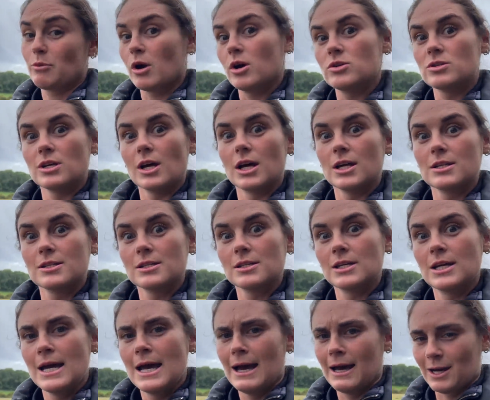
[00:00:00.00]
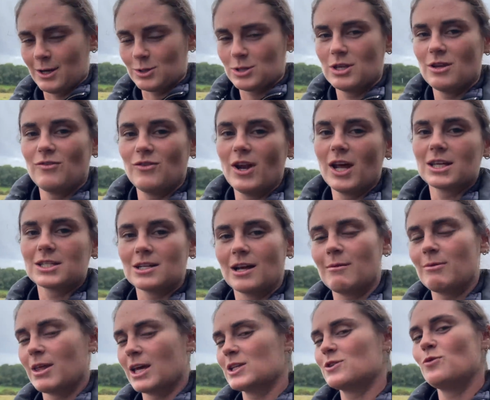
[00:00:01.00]
and I'll see you for next
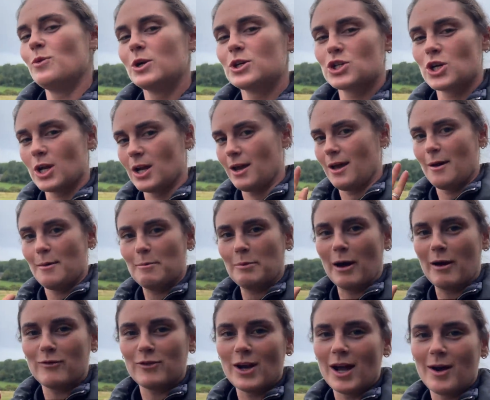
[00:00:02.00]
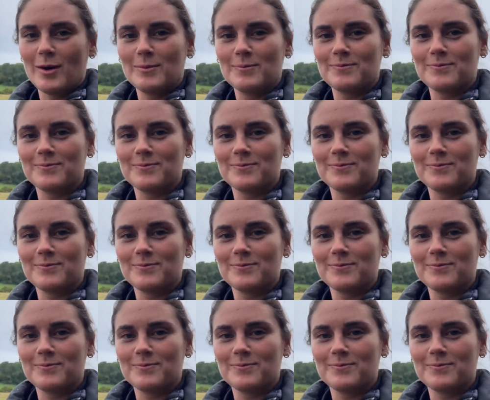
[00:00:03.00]
time. Thanks for watching. Bye for now.